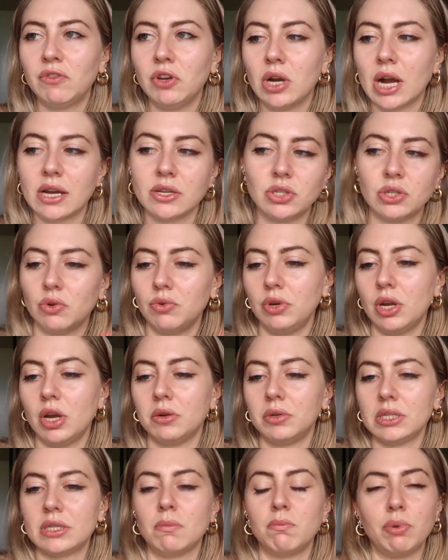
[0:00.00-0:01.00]
if you guys don't
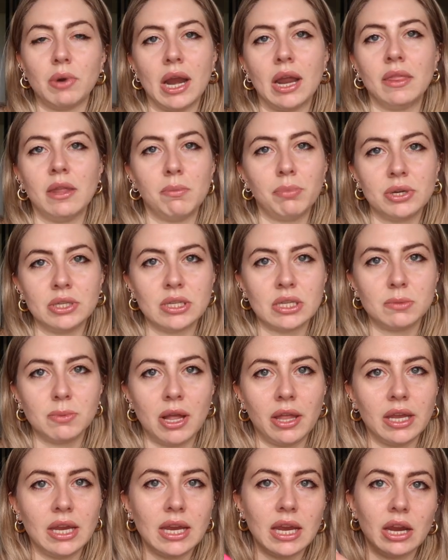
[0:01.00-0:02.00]
know, is a brand that Princess Polly